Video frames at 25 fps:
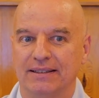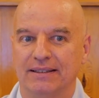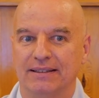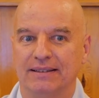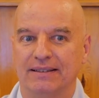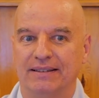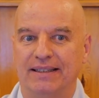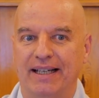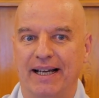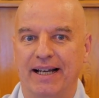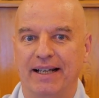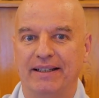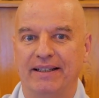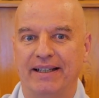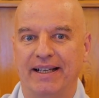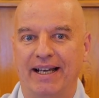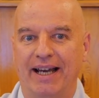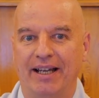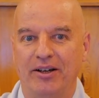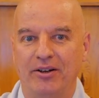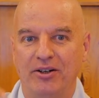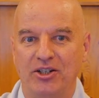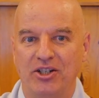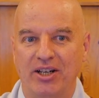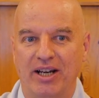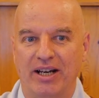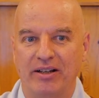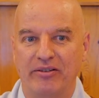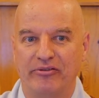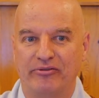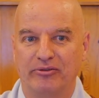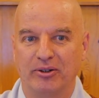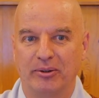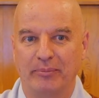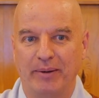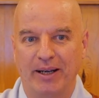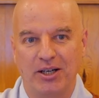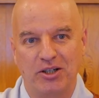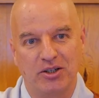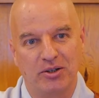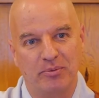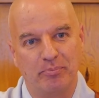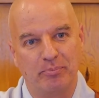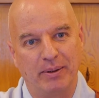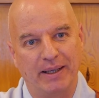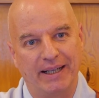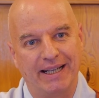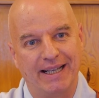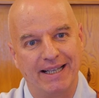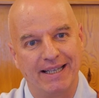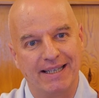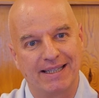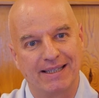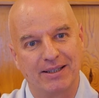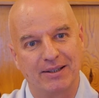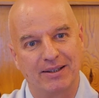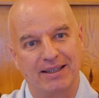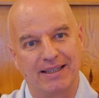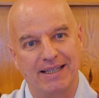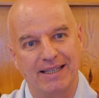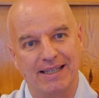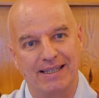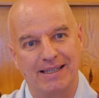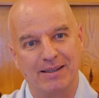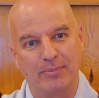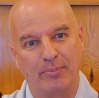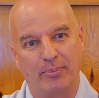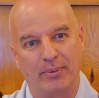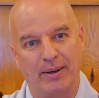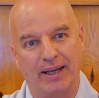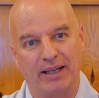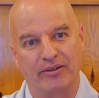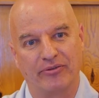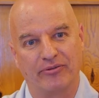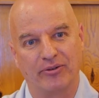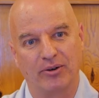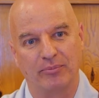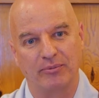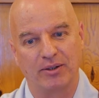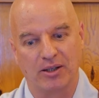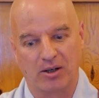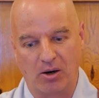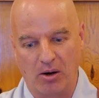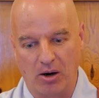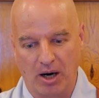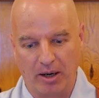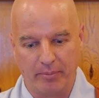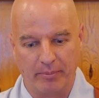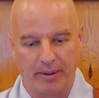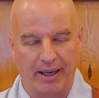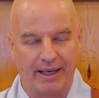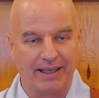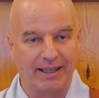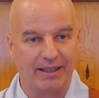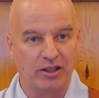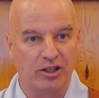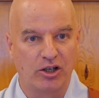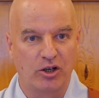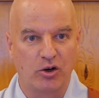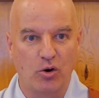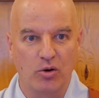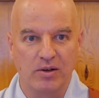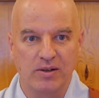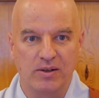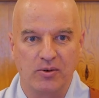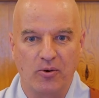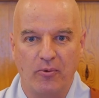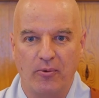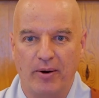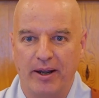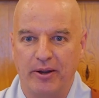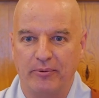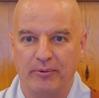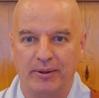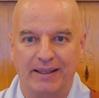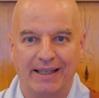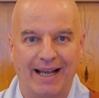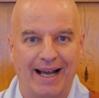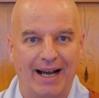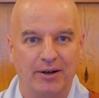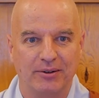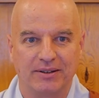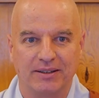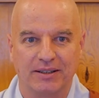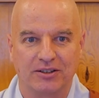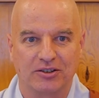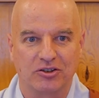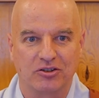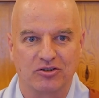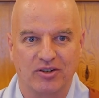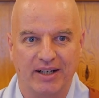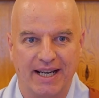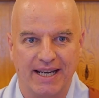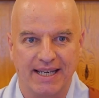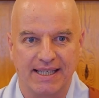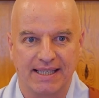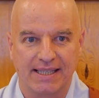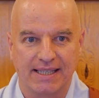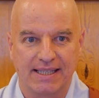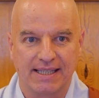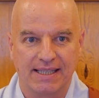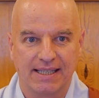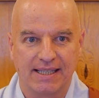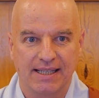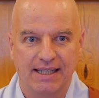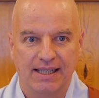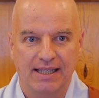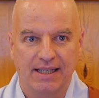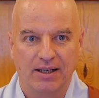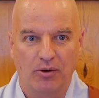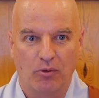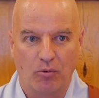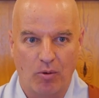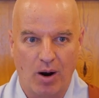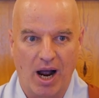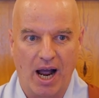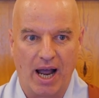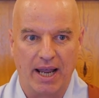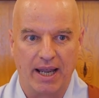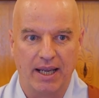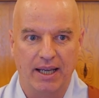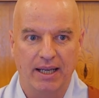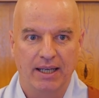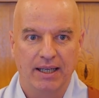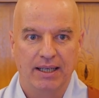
then the energy and information begins to dissipate from the karma and it goes away without a trace. Why?